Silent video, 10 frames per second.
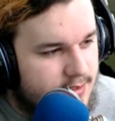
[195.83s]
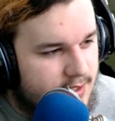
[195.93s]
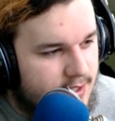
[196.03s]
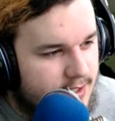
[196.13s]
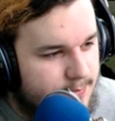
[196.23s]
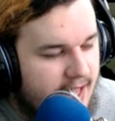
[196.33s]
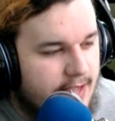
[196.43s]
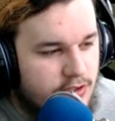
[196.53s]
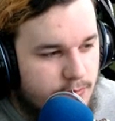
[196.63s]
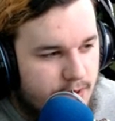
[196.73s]
Um,
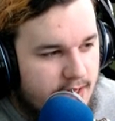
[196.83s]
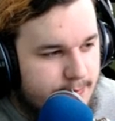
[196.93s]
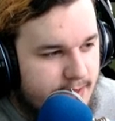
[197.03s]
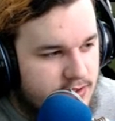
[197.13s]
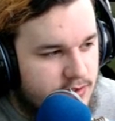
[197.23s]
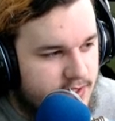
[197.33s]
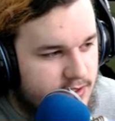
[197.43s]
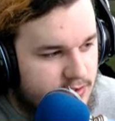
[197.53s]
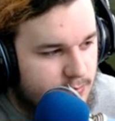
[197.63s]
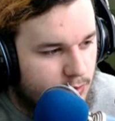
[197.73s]
yeah, so probably make two
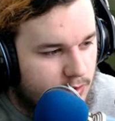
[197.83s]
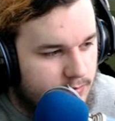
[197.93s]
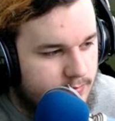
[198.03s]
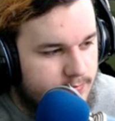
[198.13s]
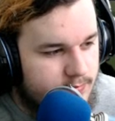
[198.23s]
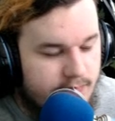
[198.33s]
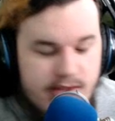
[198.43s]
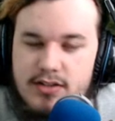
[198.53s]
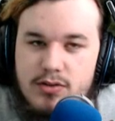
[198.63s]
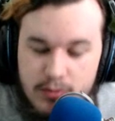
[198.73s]
videos tomorrow, if
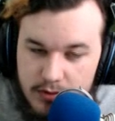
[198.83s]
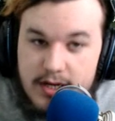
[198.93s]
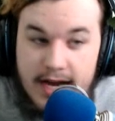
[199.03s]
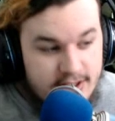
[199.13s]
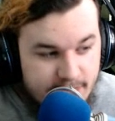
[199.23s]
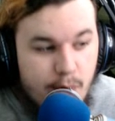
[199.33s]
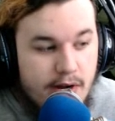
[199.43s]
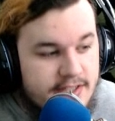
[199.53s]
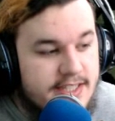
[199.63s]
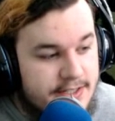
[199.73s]
that's cool with you guys. If you
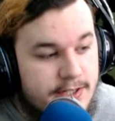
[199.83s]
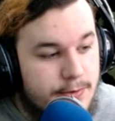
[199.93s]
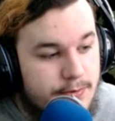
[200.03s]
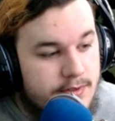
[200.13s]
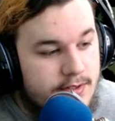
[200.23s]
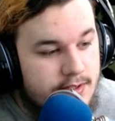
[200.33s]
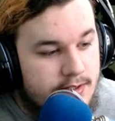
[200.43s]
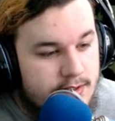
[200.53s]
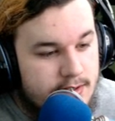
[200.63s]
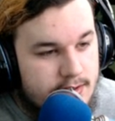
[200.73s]
want to see two,
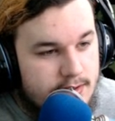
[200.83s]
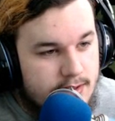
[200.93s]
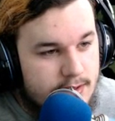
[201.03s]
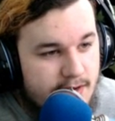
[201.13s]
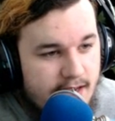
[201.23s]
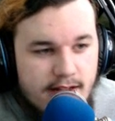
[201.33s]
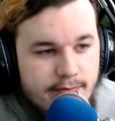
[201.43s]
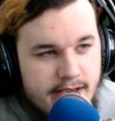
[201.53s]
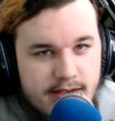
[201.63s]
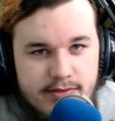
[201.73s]
um, I love
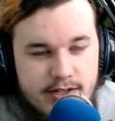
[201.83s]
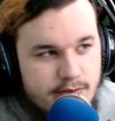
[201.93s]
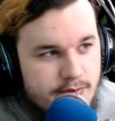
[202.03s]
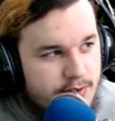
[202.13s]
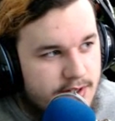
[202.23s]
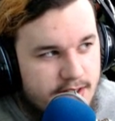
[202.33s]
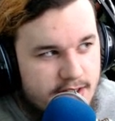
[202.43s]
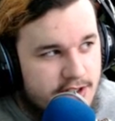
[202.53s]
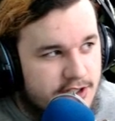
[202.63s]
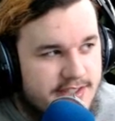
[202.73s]
making videos for
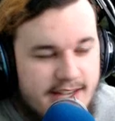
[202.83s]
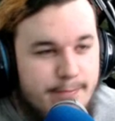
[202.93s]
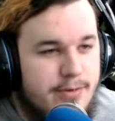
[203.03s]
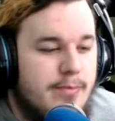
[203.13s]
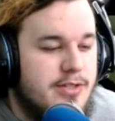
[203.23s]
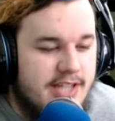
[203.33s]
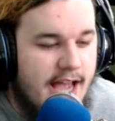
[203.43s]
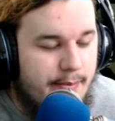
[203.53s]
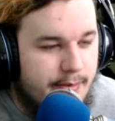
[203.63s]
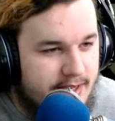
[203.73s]
you. Just, I'm, I'm just
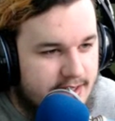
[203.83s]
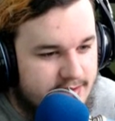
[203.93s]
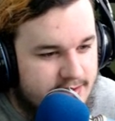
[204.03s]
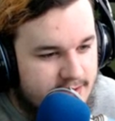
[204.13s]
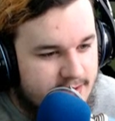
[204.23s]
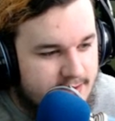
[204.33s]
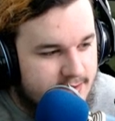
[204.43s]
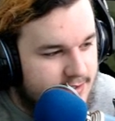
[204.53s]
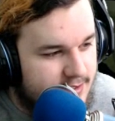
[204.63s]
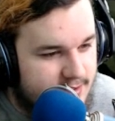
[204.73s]
happy because
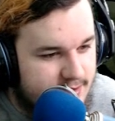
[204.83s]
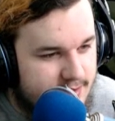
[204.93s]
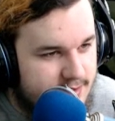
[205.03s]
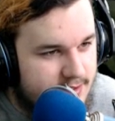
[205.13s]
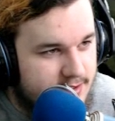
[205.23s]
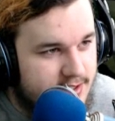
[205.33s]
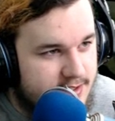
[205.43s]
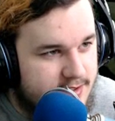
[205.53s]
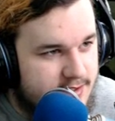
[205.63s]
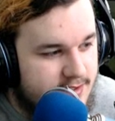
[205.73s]
eh, you
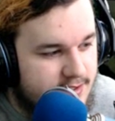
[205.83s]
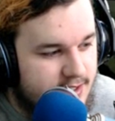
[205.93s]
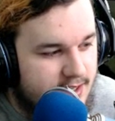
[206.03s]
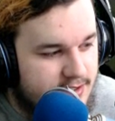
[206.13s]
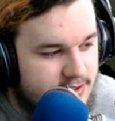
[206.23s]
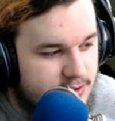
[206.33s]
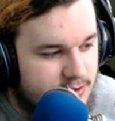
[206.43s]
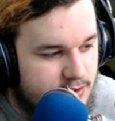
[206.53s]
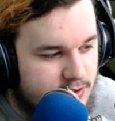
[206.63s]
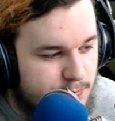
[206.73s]
just, you guys
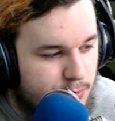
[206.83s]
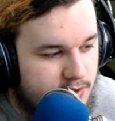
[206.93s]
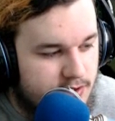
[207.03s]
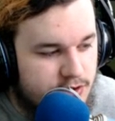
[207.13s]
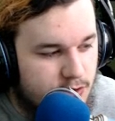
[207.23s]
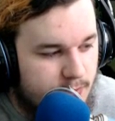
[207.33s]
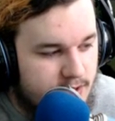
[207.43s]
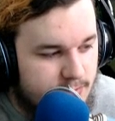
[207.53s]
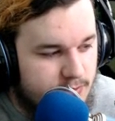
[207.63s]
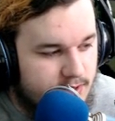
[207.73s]
just, the support you show
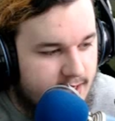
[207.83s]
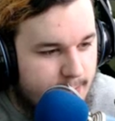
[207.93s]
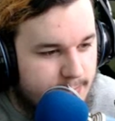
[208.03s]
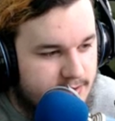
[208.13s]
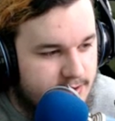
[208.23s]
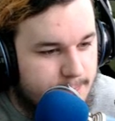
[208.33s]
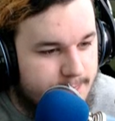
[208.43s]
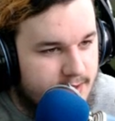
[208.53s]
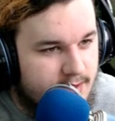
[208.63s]
makes me really happy. So,